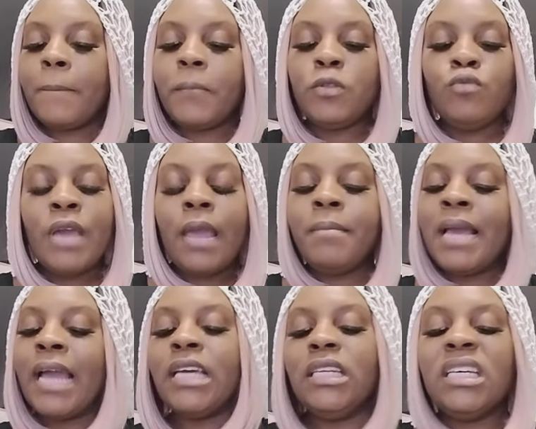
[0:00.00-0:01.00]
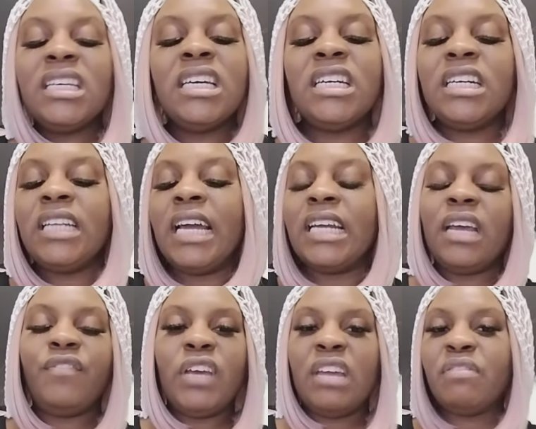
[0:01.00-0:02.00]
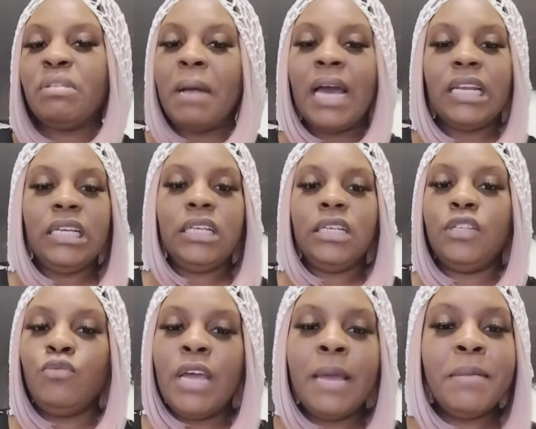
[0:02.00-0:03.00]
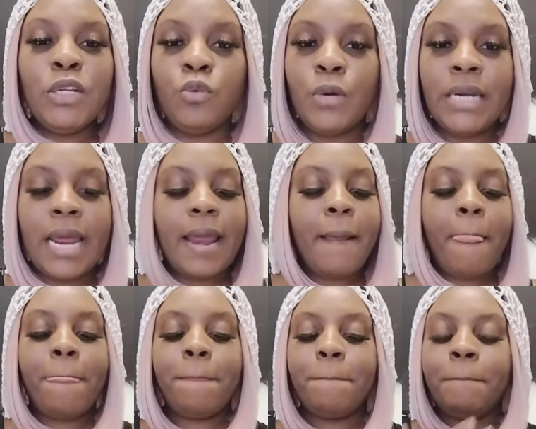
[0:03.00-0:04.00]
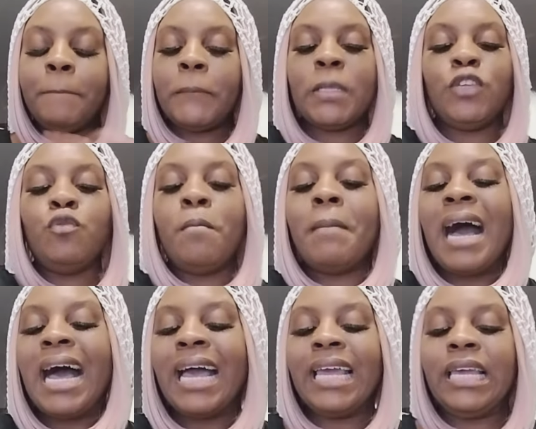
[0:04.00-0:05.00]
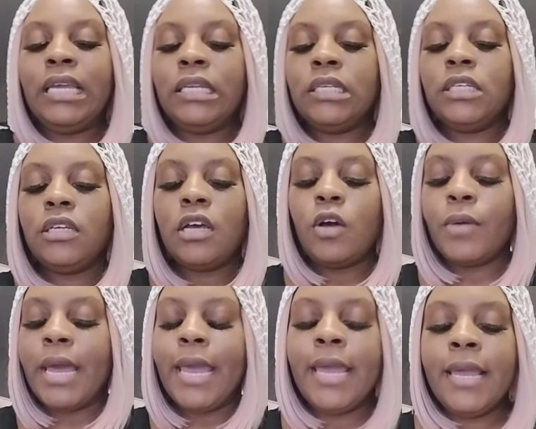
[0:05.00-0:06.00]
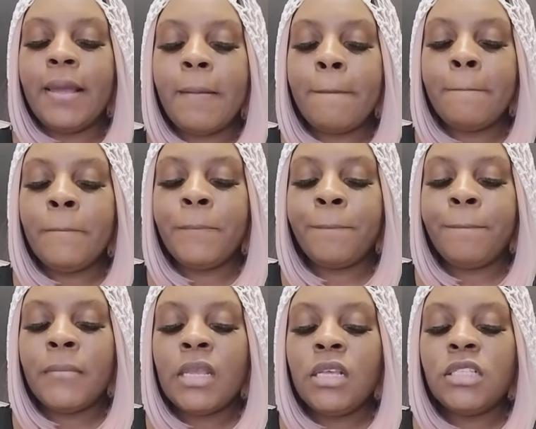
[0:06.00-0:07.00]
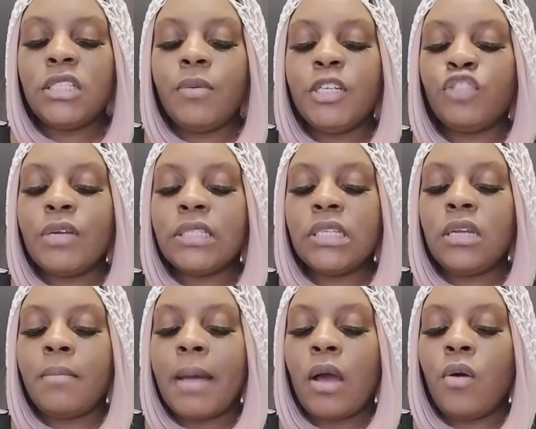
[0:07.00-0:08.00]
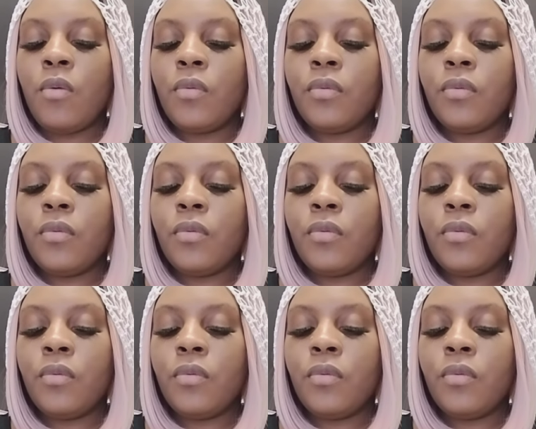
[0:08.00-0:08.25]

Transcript: You can't be out here looking good like that for everybody. You can't be doing that. Mm-mm. You mine. Okay. So it's stressing them out.